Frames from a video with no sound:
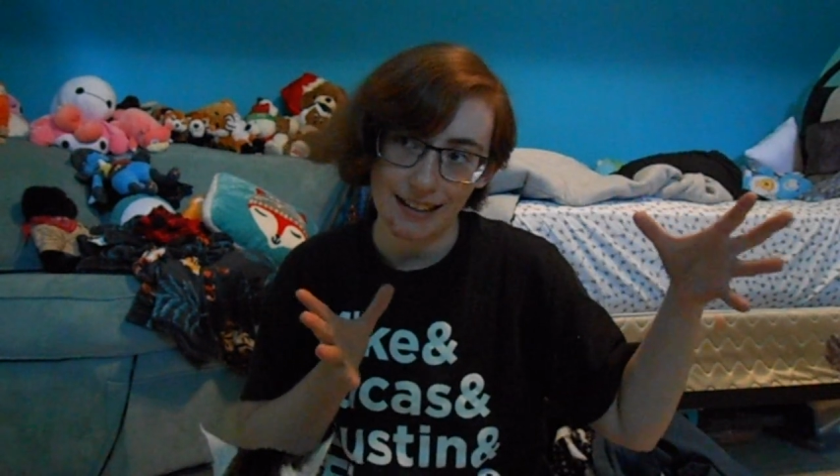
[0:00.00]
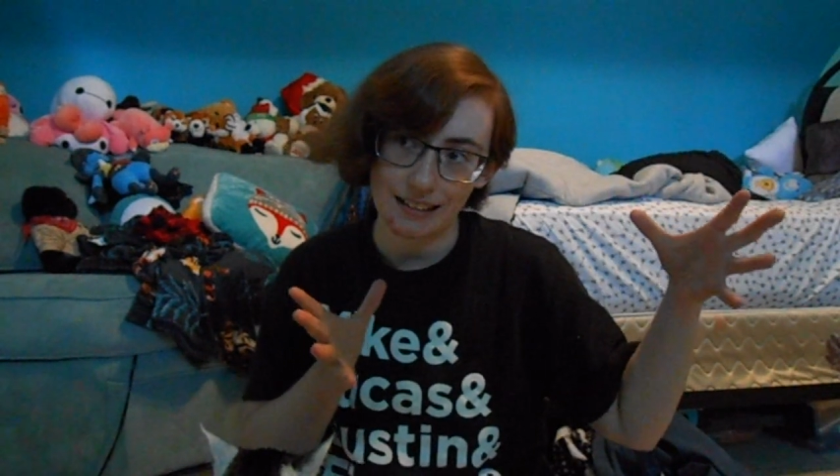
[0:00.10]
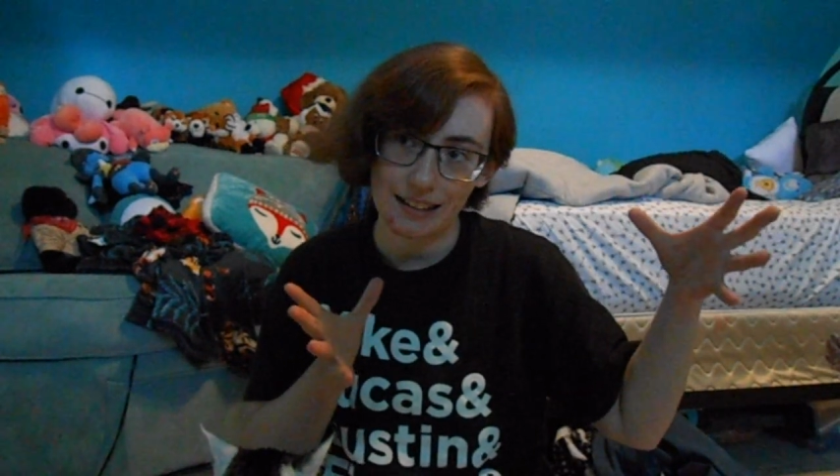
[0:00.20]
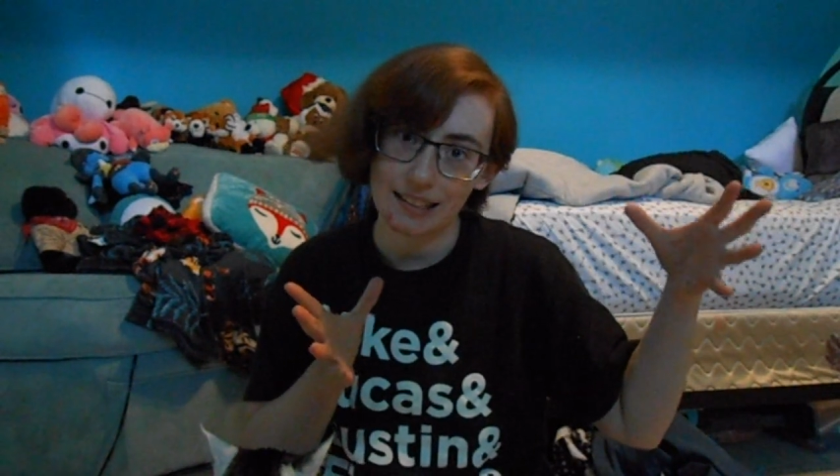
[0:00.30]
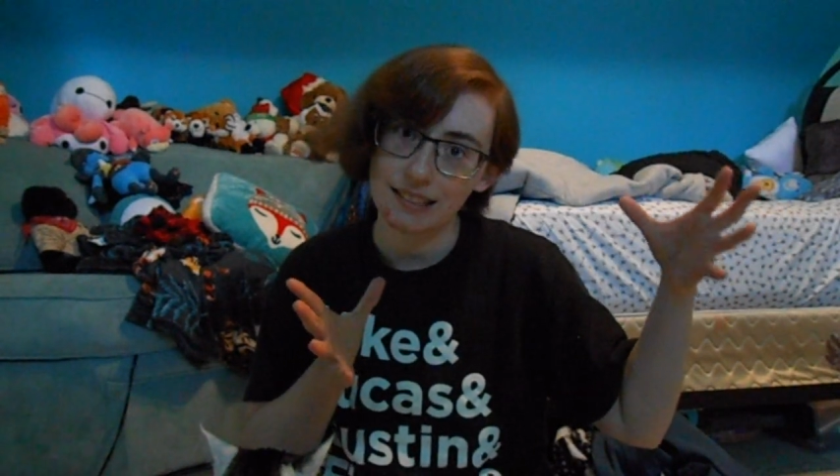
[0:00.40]

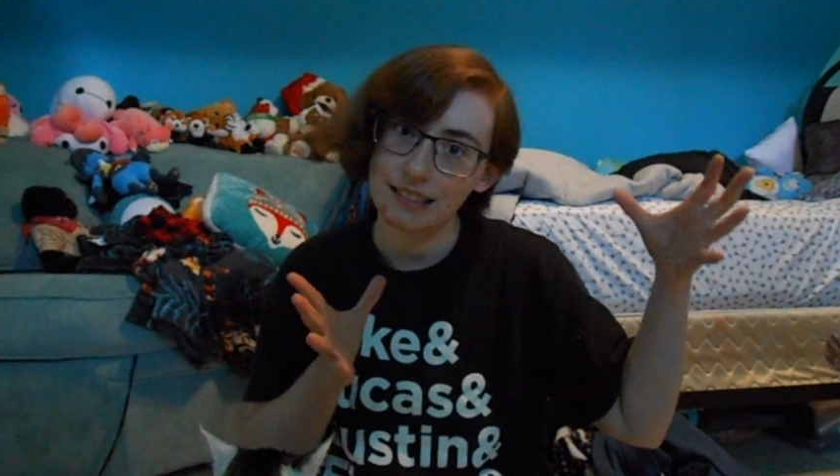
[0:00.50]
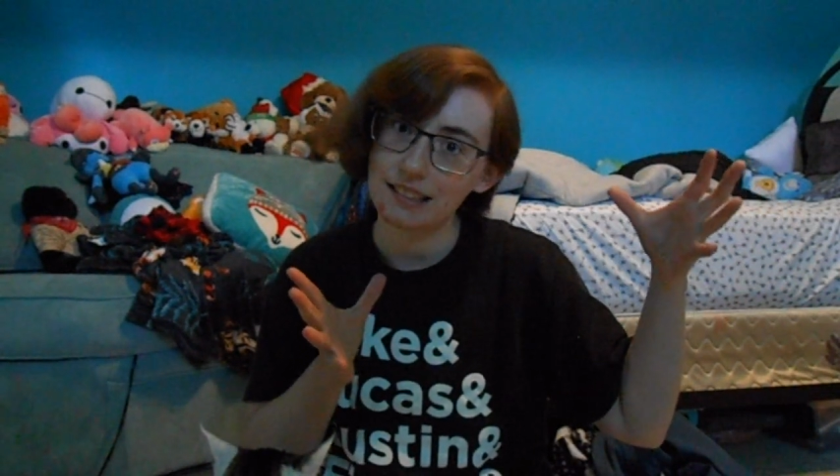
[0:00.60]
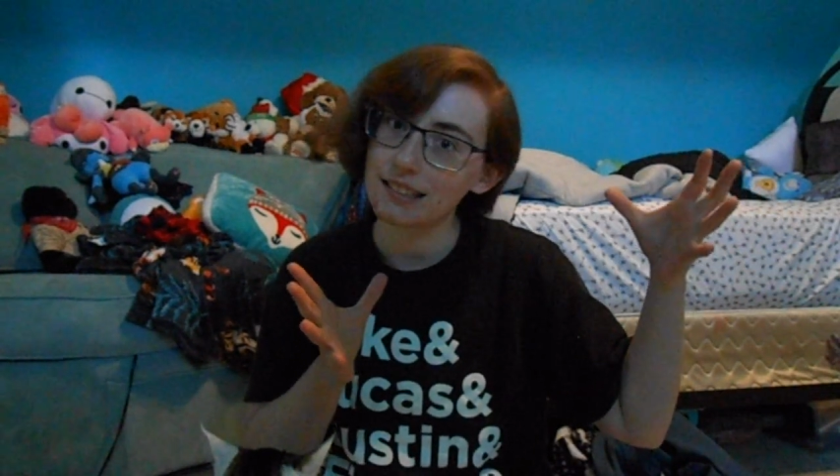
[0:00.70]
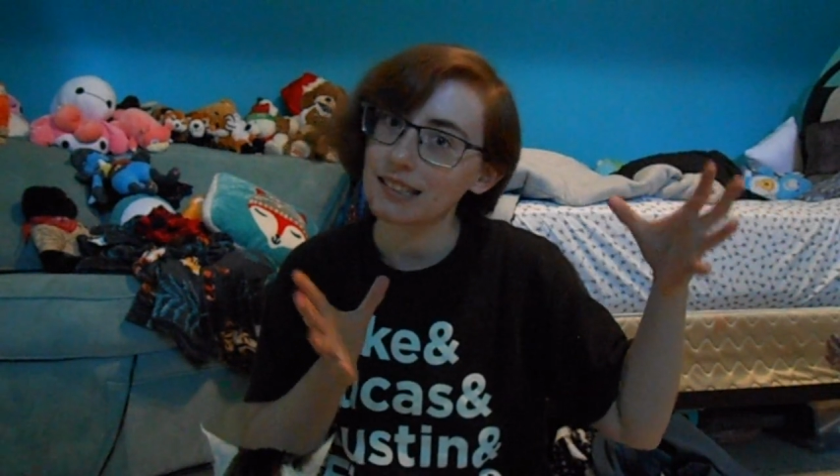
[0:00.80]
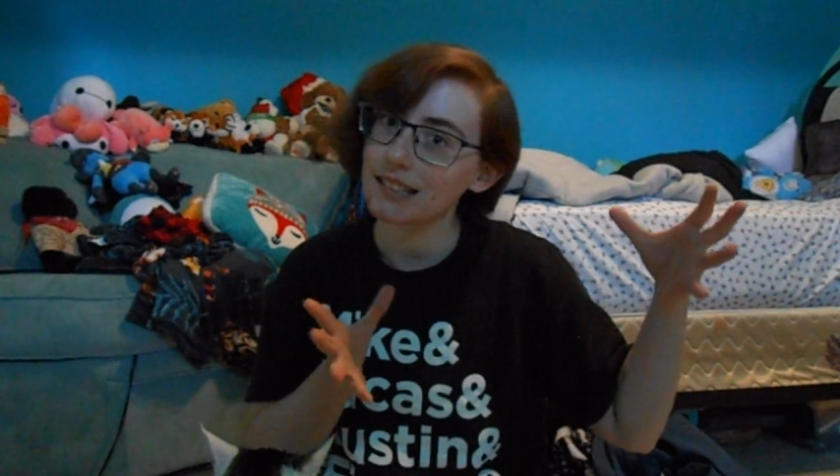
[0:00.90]

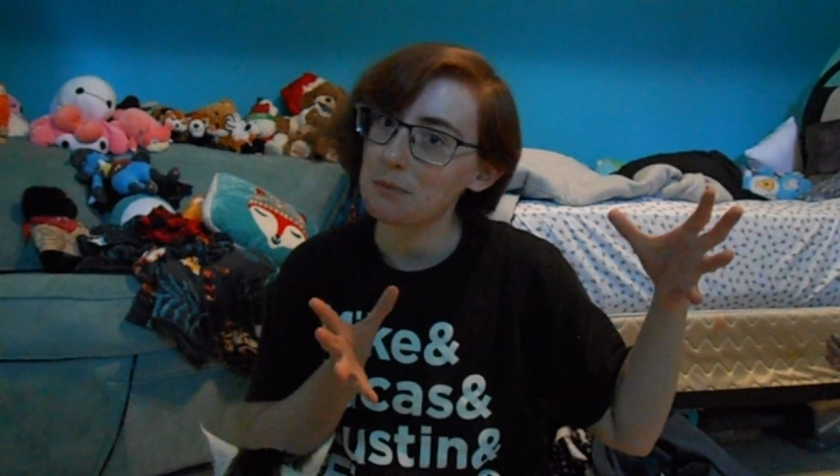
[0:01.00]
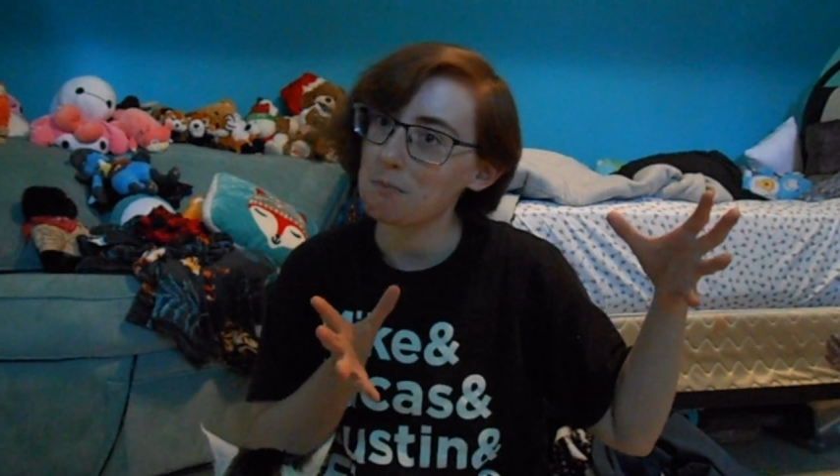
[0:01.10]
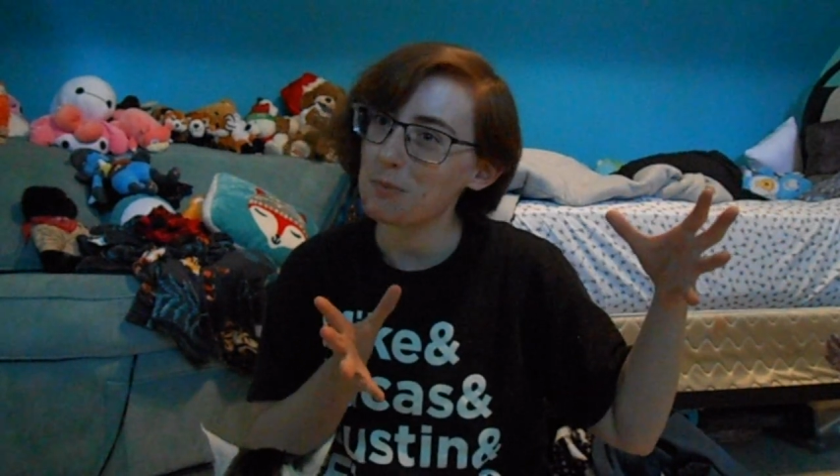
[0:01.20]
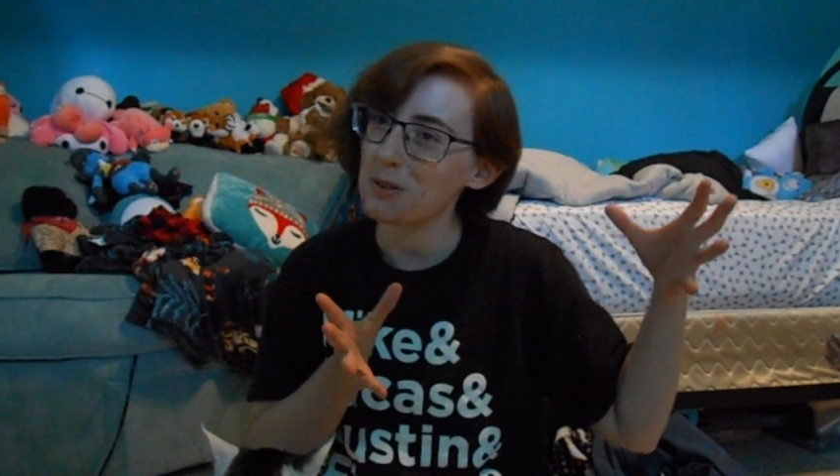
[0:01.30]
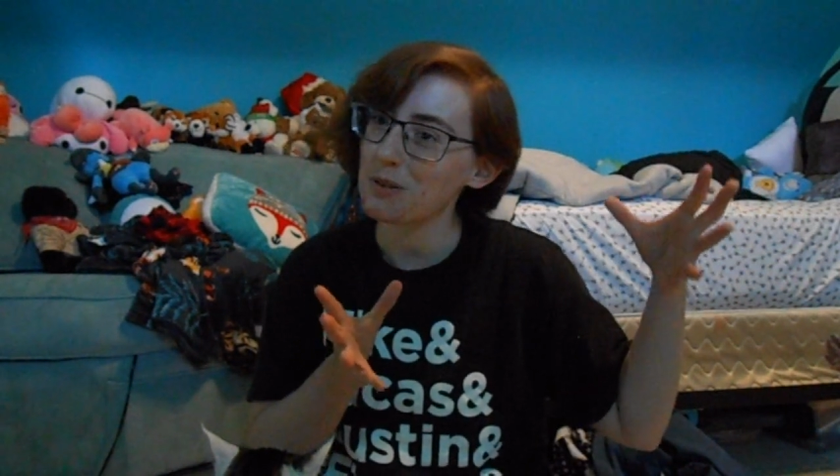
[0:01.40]
adolescent,
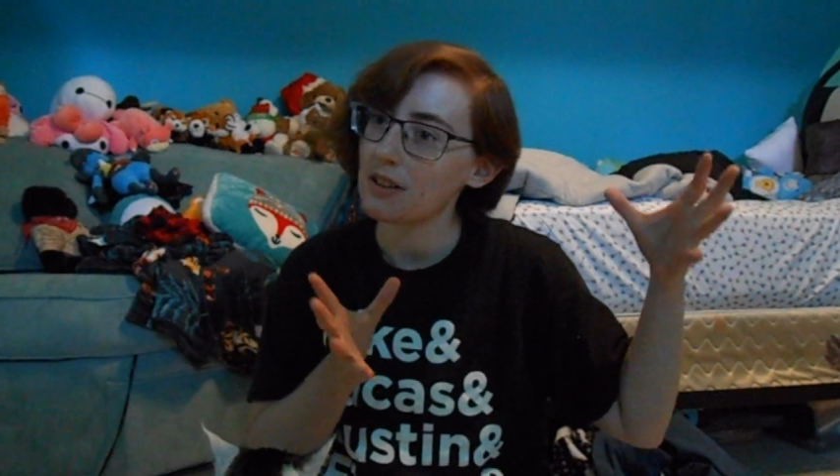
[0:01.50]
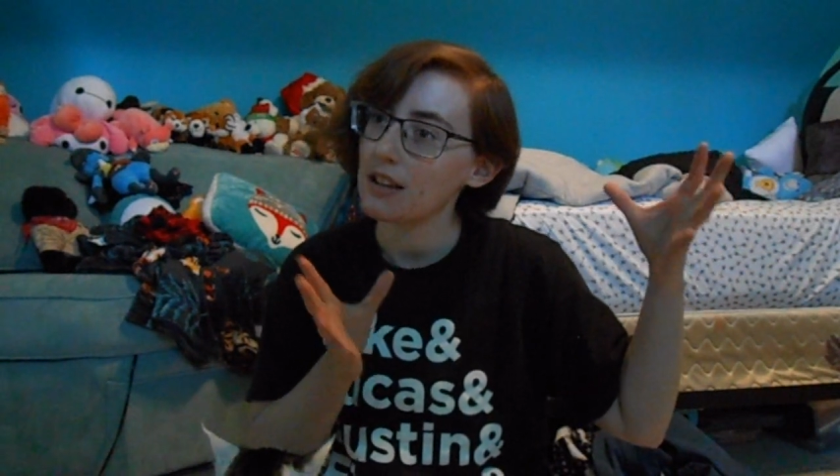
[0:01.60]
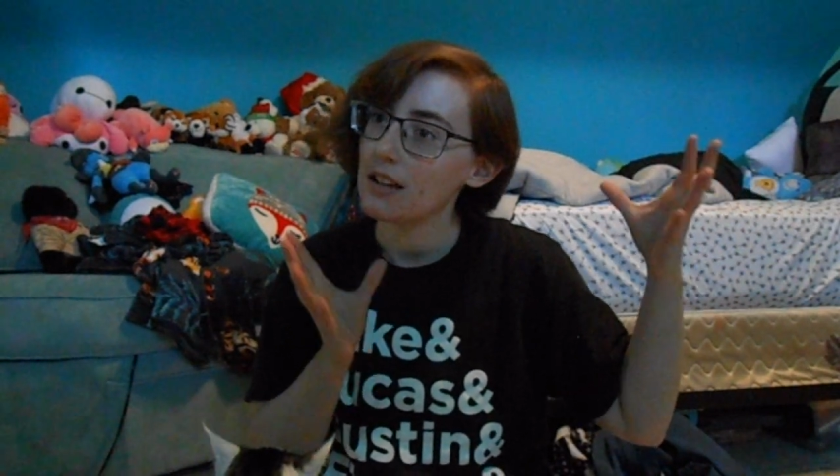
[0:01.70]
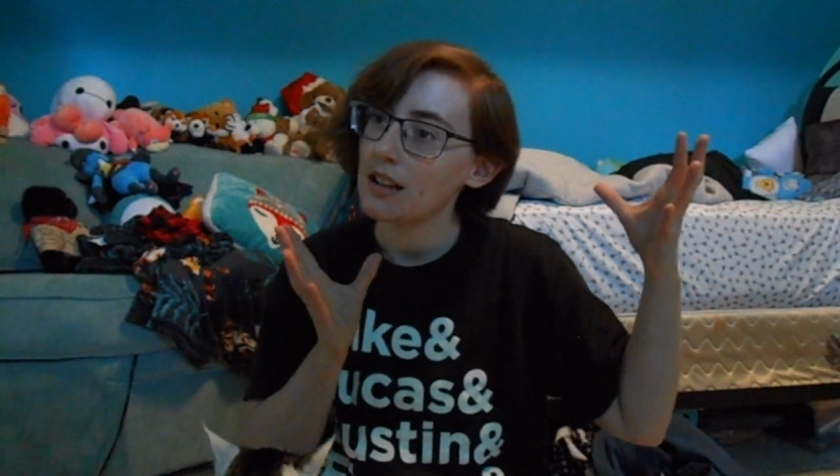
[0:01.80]
simple